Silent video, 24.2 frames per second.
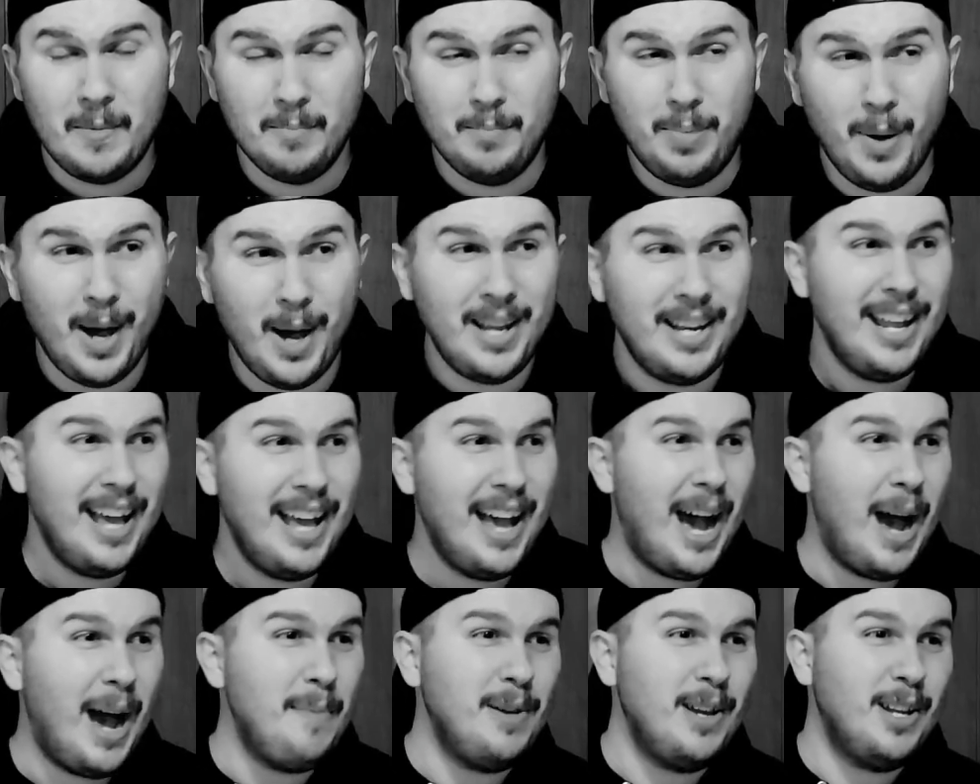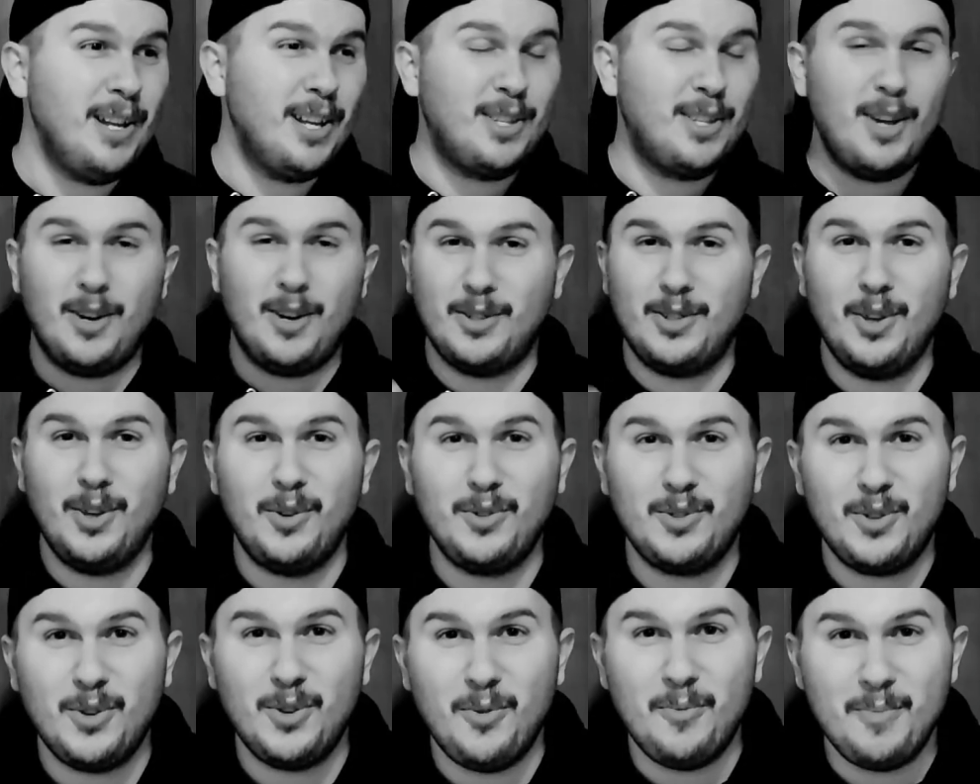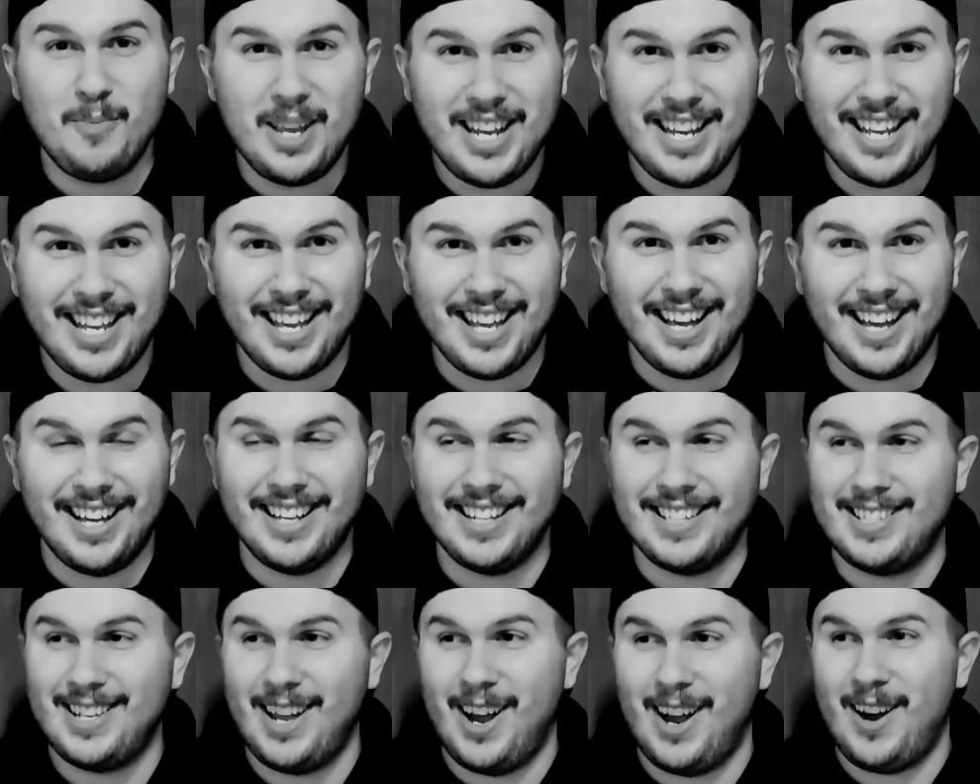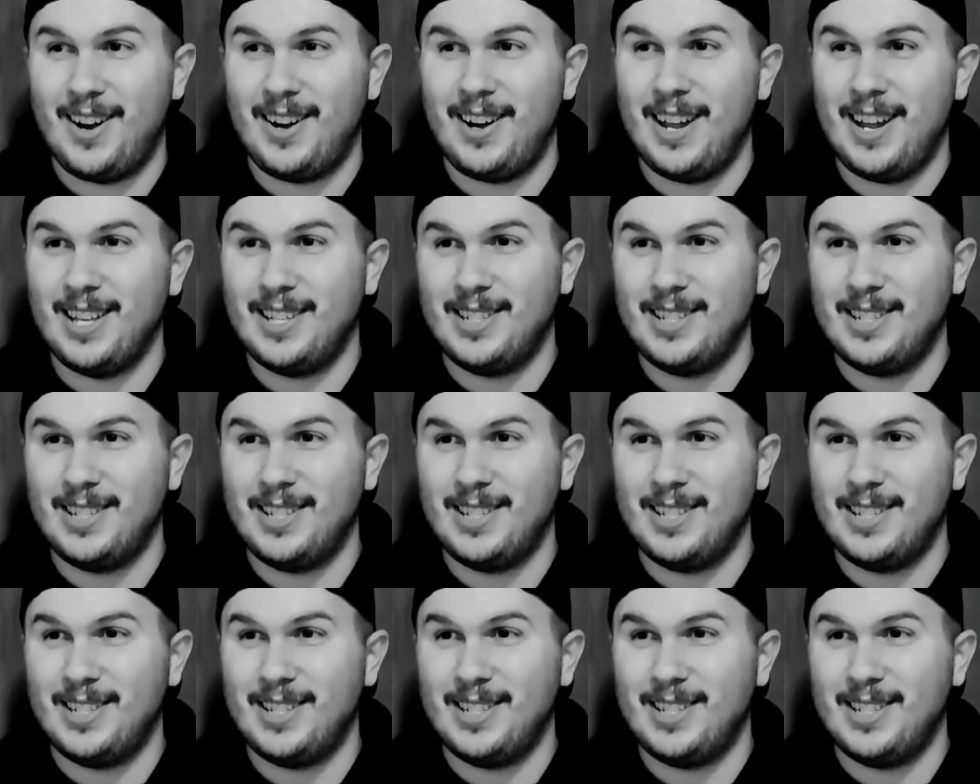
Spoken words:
But I mean, it's our social media, it's our